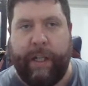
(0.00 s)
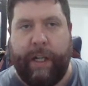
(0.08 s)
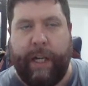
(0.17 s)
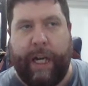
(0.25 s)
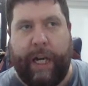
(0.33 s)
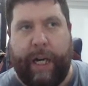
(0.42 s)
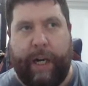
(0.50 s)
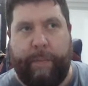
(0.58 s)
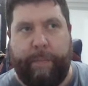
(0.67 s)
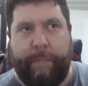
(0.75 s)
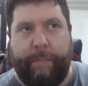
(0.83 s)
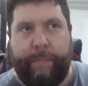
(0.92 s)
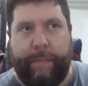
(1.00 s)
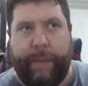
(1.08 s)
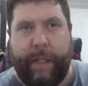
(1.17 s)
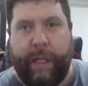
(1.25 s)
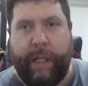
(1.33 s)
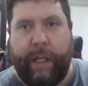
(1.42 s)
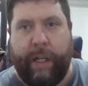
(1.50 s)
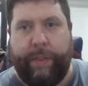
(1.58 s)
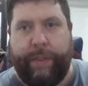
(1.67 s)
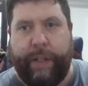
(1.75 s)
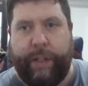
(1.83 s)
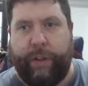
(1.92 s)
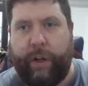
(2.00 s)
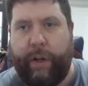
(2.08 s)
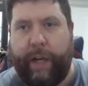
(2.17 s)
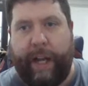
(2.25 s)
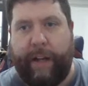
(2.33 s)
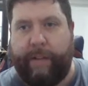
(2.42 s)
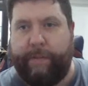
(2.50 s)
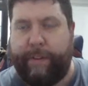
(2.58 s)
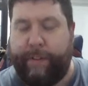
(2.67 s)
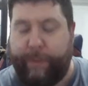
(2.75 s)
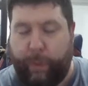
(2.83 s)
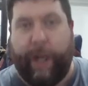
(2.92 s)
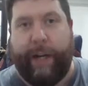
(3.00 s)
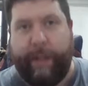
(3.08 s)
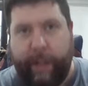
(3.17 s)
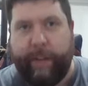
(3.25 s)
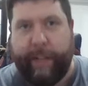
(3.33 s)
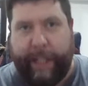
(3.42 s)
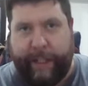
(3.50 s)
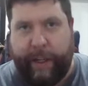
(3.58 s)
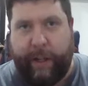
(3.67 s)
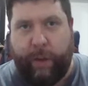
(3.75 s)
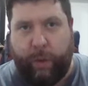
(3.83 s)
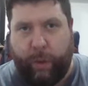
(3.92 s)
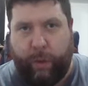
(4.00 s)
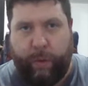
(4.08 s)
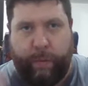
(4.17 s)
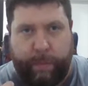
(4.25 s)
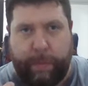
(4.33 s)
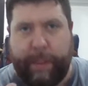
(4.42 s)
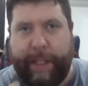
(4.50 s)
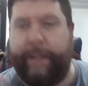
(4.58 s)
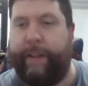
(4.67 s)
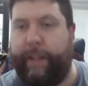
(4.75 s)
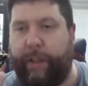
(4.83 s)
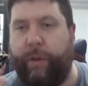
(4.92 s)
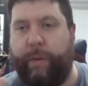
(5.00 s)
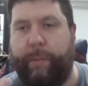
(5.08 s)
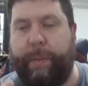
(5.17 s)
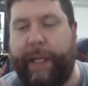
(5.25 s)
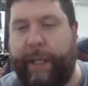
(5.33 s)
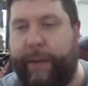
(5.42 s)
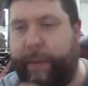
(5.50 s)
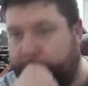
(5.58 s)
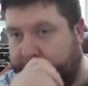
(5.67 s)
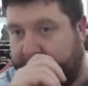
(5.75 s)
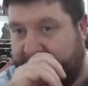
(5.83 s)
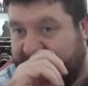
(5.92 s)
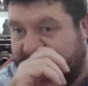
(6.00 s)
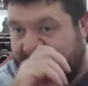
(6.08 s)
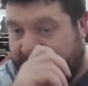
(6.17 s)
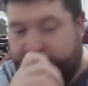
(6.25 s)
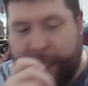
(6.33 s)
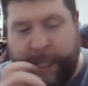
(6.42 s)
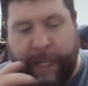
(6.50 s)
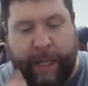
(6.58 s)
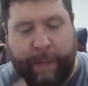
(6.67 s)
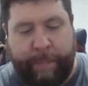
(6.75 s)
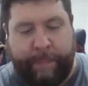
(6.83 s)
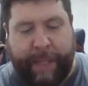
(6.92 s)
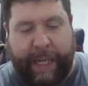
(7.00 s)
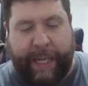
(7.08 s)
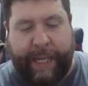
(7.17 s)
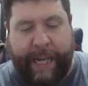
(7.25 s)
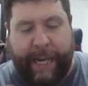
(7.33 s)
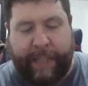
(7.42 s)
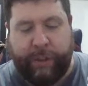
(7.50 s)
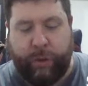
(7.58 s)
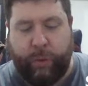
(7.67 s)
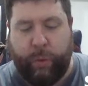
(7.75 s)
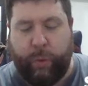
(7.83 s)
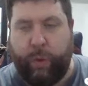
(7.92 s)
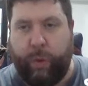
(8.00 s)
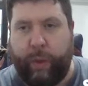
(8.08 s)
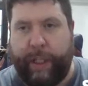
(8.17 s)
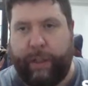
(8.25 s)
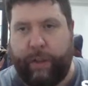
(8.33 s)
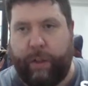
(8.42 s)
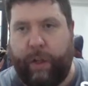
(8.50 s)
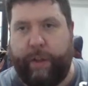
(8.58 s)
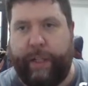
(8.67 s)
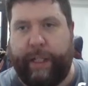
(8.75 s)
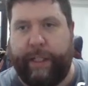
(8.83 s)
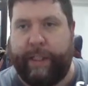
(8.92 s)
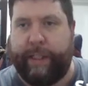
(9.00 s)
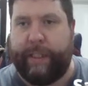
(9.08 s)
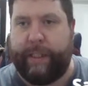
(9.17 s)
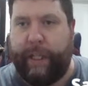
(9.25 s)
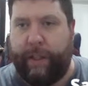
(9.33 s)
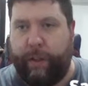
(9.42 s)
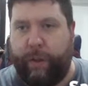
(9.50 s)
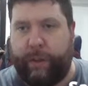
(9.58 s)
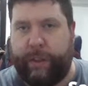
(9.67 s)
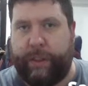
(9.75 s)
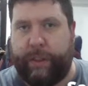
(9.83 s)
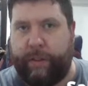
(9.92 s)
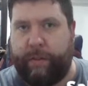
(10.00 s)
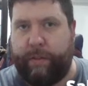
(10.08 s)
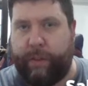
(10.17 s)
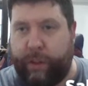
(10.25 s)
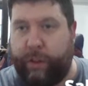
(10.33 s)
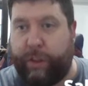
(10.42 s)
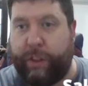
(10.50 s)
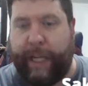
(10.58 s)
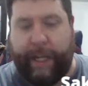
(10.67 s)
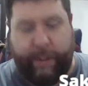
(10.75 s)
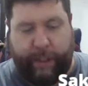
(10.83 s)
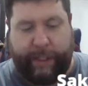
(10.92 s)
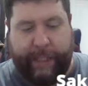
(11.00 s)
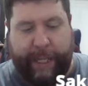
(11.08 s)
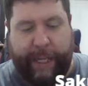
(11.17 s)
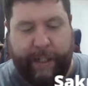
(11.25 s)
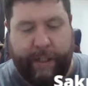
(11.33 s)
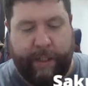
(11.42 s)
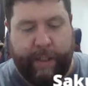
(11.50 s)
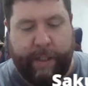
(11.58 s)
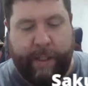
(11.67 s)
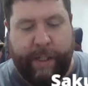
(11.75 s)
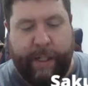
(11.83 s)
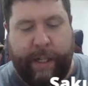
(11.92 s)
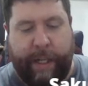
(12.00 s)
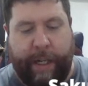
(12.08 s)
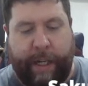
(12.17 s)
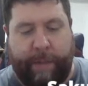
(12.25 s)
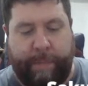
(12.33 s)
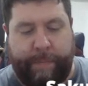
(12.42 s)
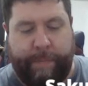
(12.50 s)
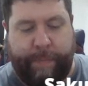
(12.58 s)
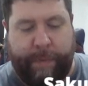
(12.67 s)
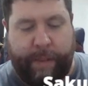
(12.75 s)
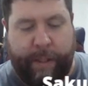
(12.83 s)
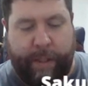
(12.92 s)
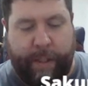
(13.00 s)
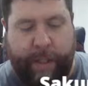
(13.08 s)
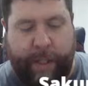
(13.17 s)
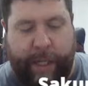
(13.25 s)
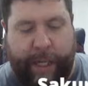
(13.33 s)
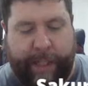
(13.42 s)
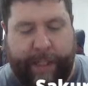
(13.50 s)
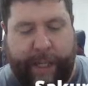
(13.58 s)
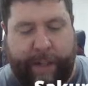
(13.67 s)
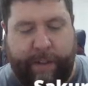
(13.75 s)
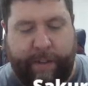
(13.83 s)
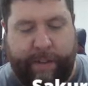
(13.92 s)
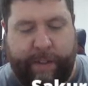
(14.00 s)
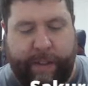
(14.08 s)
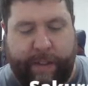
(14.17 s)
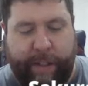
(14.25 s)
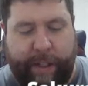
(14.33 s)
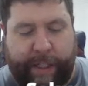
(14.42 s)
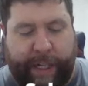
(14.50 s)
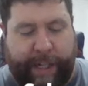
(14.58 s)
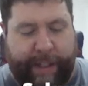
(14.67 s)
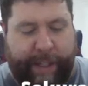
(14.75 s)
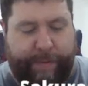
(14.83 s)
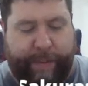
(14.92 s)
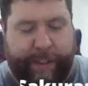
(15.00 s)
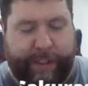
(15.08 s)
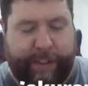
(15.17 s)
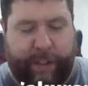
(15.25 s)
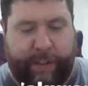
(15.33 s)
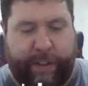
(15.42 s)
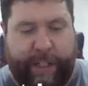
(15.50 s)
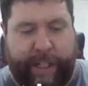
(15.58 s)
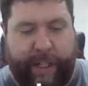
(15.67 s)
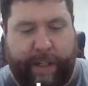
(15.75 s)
that don't have leather or pleather that could peel, and natural looking clothing that looks to scale like that. And then again, that figure's got the